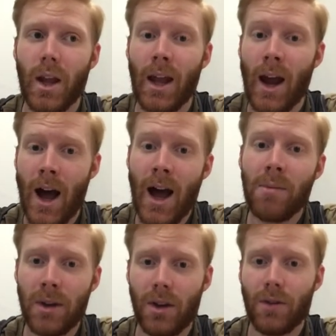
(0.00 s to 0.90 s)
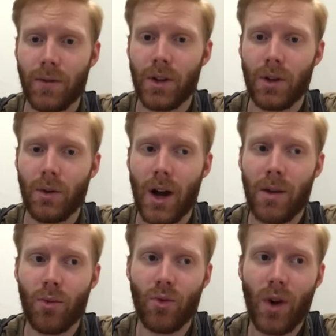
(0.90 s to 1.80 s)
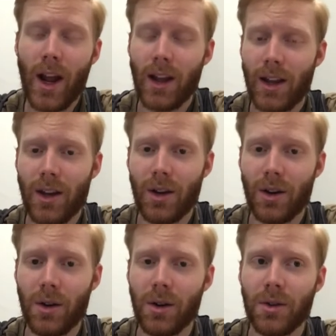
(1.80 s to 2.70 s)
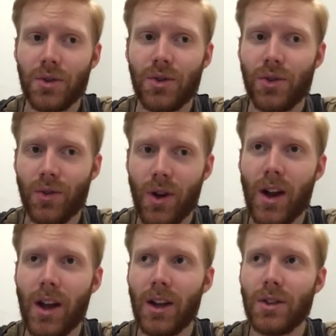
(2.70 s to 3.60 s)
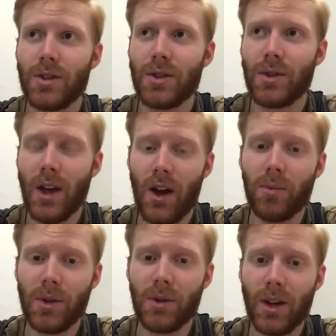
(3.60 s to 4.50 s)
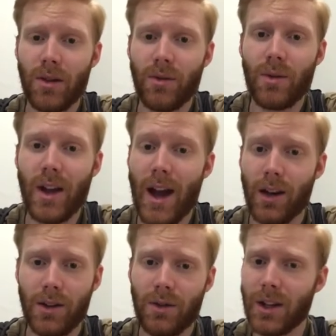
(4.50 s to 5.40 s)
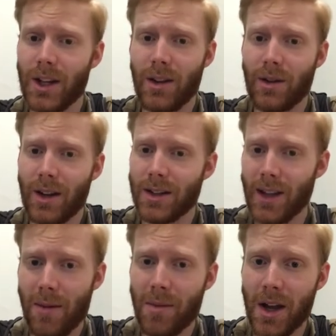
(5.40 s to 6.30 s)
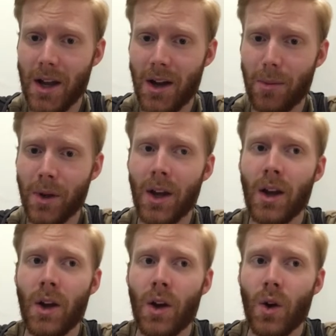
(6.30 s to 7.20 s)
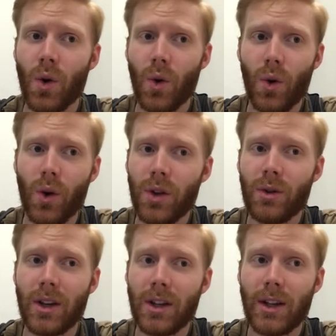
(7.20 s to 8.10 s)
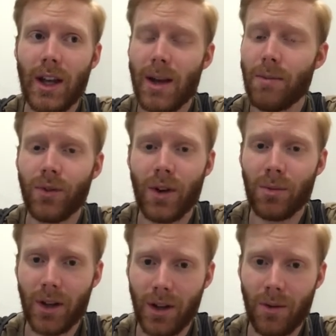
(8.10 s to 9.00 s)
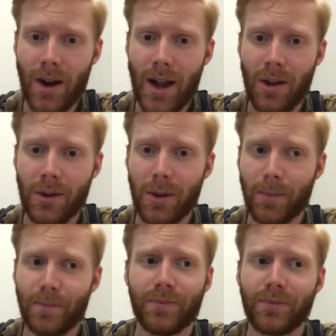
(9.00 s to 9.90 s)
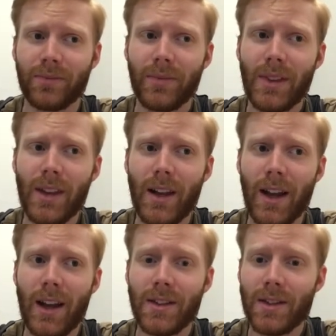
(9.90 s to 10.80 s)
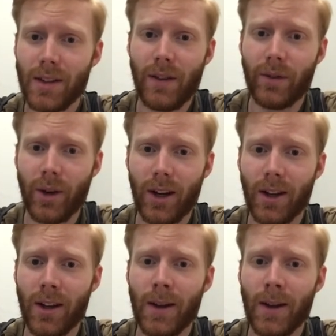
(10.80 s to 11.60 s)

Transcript: And I'm here for you. I'm right here trying to help you get through that. And you can either accept my help or you can keep fumbling around and suffering